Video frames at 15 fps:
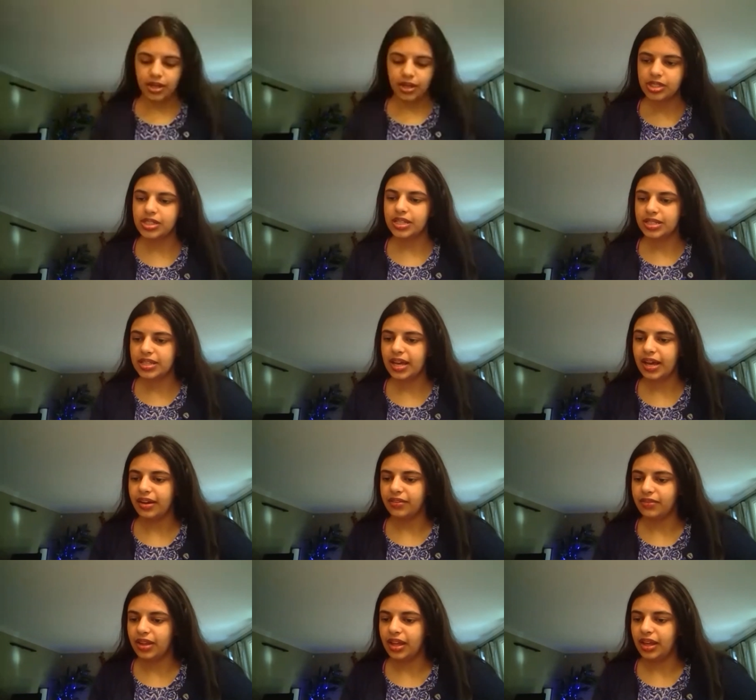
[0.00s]
does have
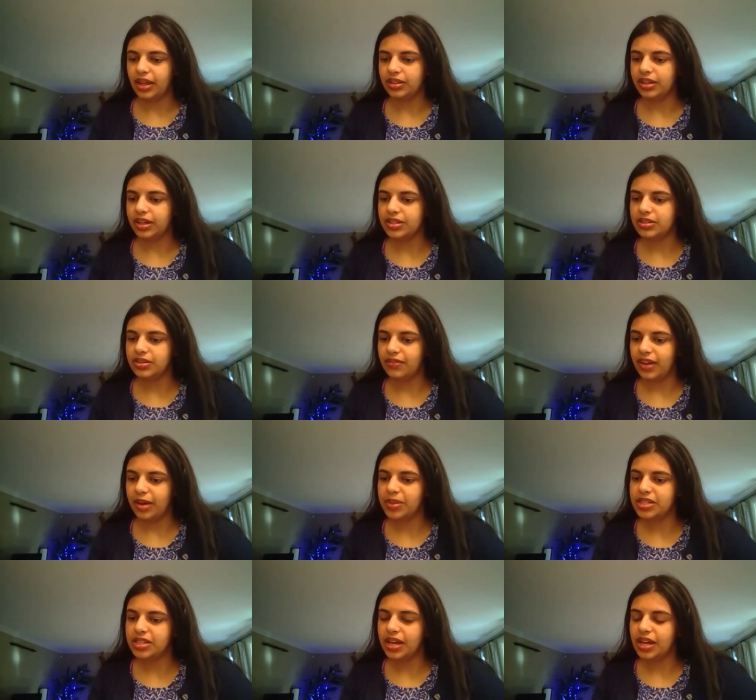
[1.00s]
a loss of
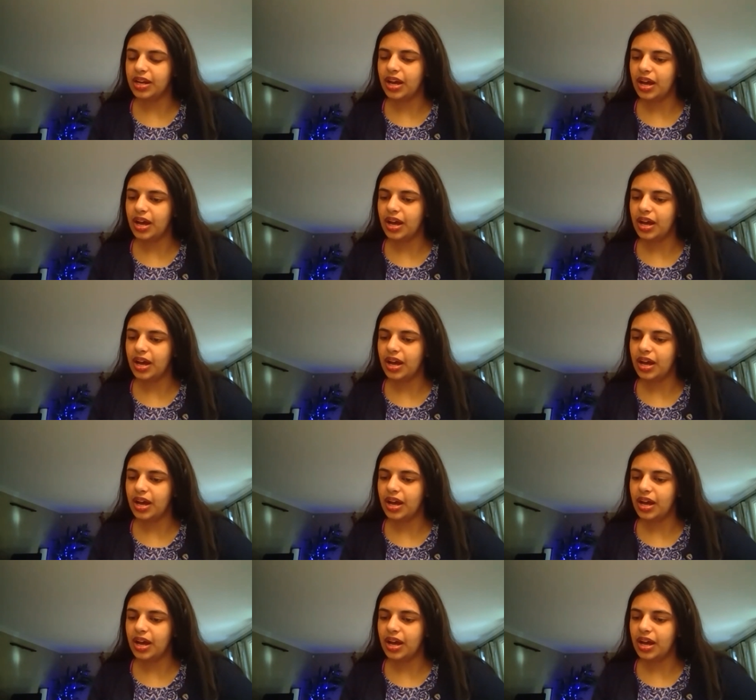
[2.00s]
appetite.